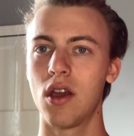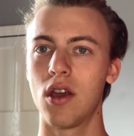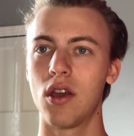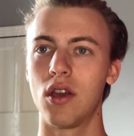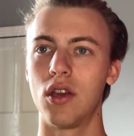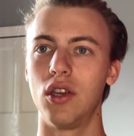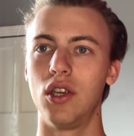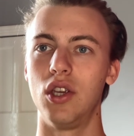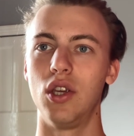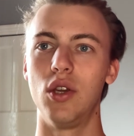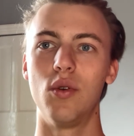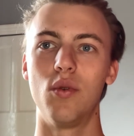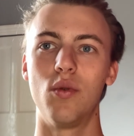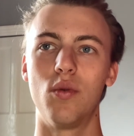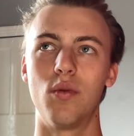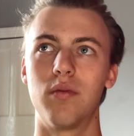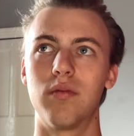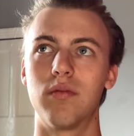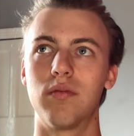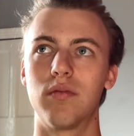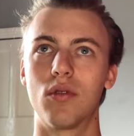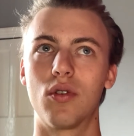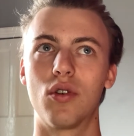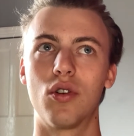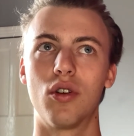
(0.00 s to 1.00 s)
You
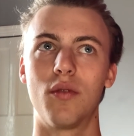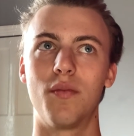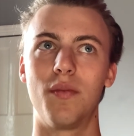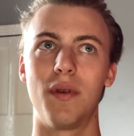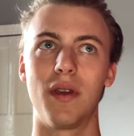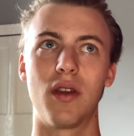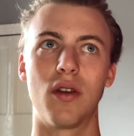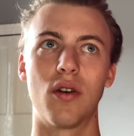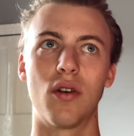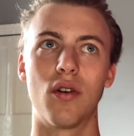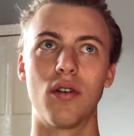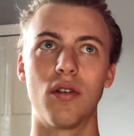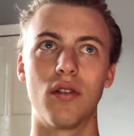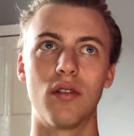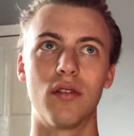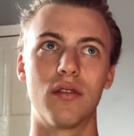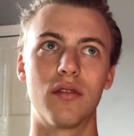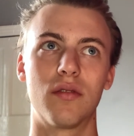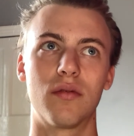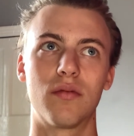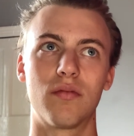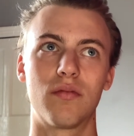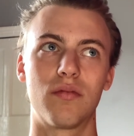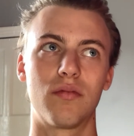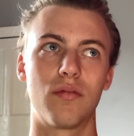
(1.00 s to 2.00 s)
could be called
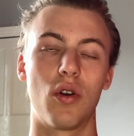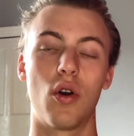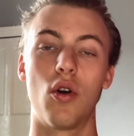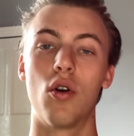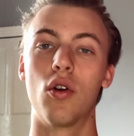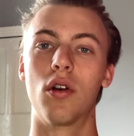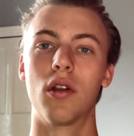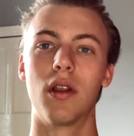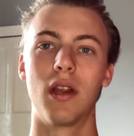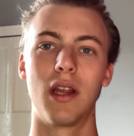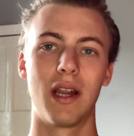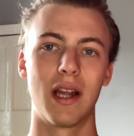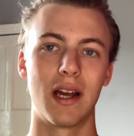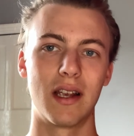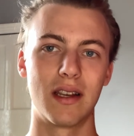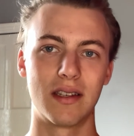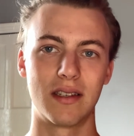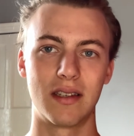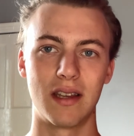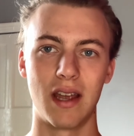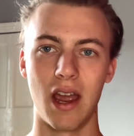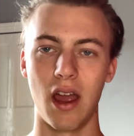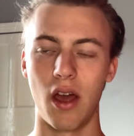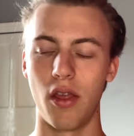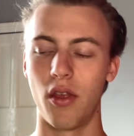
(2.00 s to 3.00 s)
ugly, let's
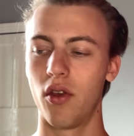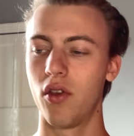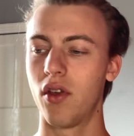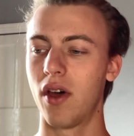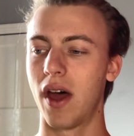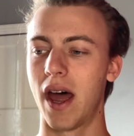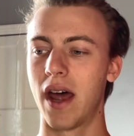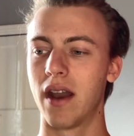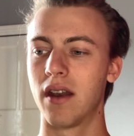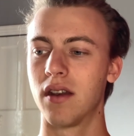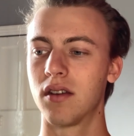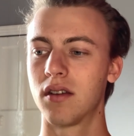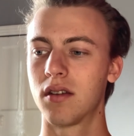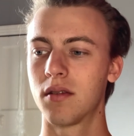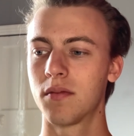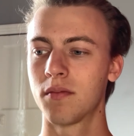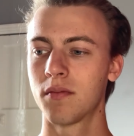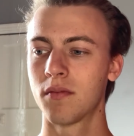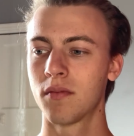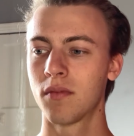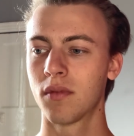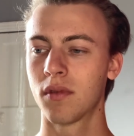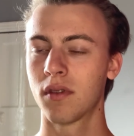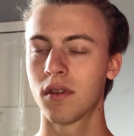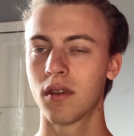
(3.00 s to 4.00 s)
say, on the other hand,
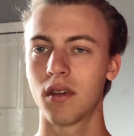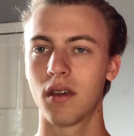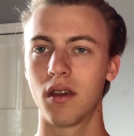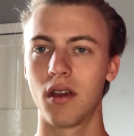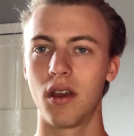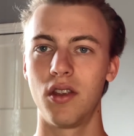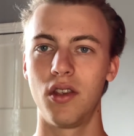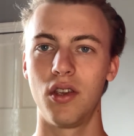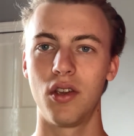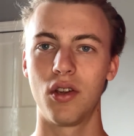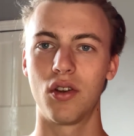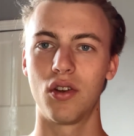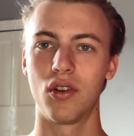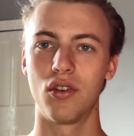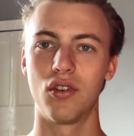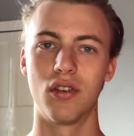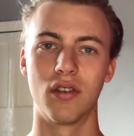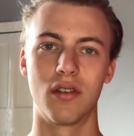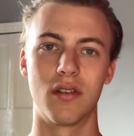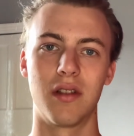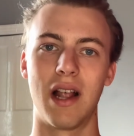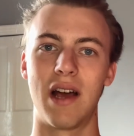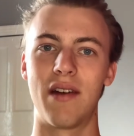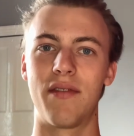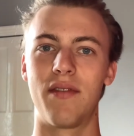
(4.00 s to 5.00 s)
and you could
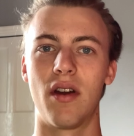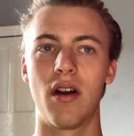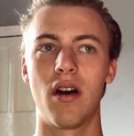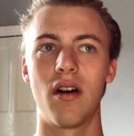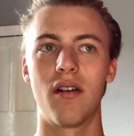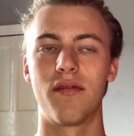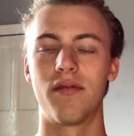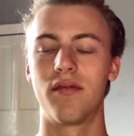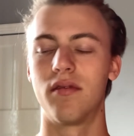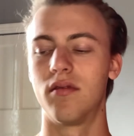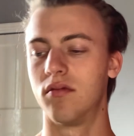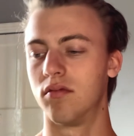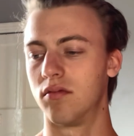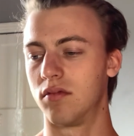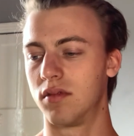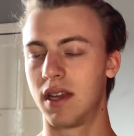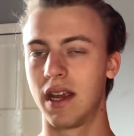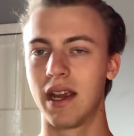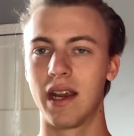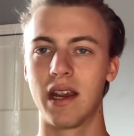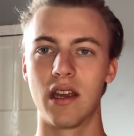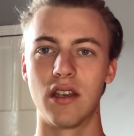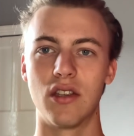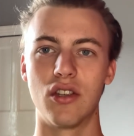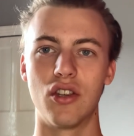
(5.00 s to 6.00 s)
just laugh it off and
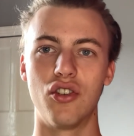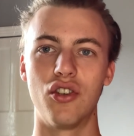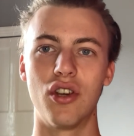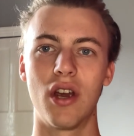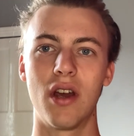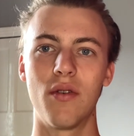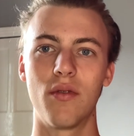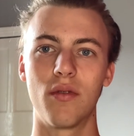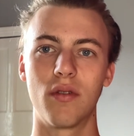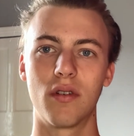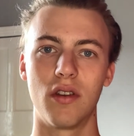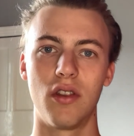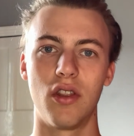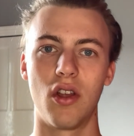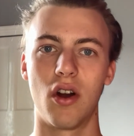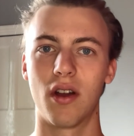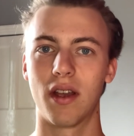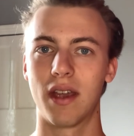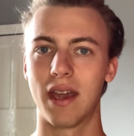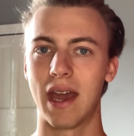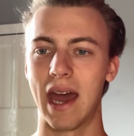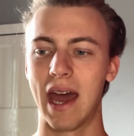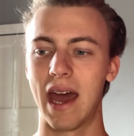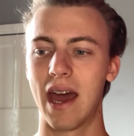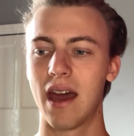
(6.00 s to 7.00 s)
take it as a joke and not
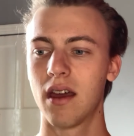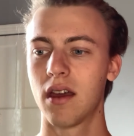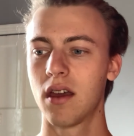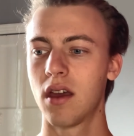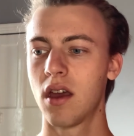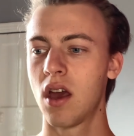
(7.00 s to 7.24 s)
care.